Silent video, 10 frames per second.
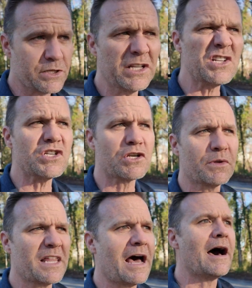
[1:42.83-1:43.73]
So let's just go
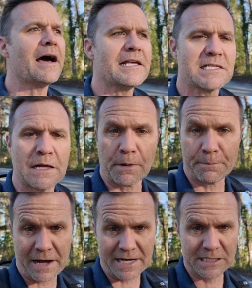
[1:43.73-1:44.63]
with the highest number
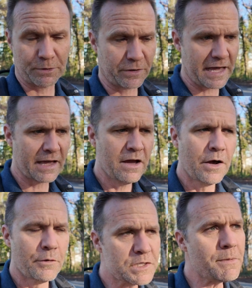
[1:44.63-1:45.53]
possible. Okay,
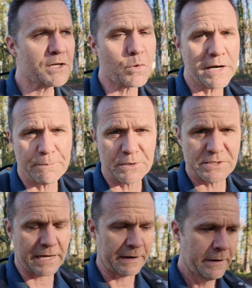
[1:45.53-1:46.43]
there's about
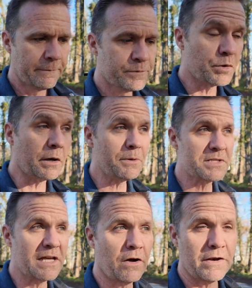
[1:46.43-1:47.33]
20%,
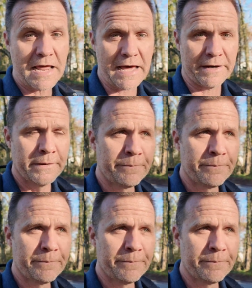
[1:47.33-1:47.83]
20% on net.